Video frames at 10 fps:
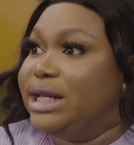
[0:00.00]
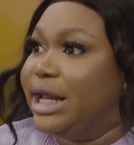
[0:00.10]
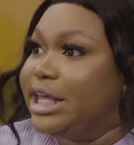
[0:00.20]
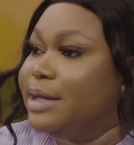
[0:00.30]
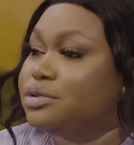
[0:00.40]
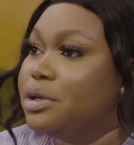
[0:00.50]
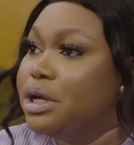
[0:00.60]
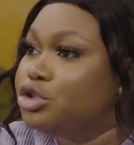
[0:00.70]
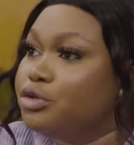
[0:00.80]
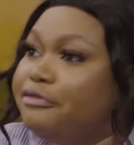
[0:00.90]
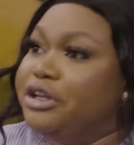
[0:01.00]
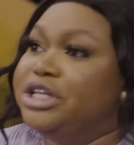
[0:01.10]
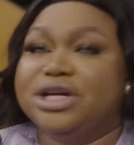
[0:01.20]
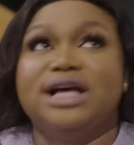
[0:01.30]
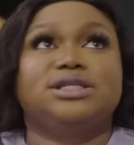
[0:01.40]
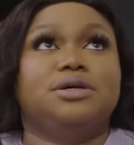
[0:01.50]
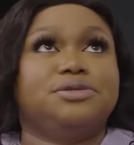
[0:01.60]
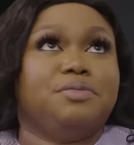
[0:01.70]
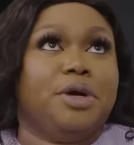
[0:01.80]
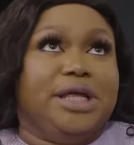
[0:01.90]
and that they came to finish her
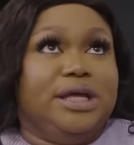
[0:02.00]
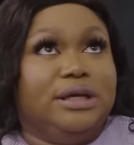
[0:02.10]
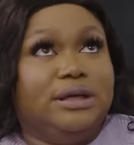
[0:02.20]
son's money.